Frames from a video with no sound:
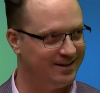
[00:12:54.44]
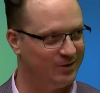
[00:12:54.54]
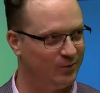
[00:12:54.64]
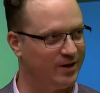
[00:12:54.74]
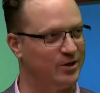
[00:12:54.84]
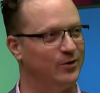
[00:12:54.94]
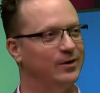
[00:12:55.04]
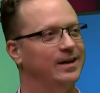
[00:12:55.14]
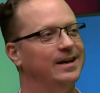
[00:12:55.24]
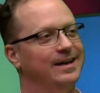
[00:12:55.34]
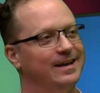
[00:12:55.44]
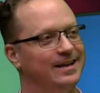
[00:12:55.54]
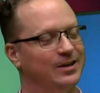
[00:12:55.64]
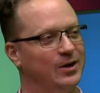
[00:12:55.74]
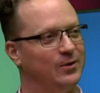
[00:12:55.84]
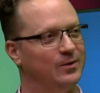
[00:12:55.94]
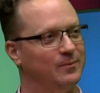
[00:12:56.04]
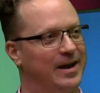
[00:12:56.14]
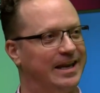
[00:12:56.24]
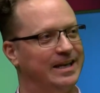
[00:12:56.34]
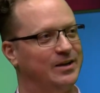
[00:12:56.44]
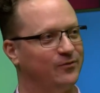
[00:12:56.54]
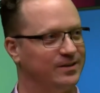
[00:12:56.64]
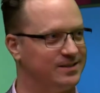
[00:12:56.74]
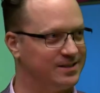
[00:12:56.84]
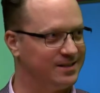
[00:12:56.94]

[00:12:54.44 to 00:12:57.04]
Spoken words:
Where you're, making a difference.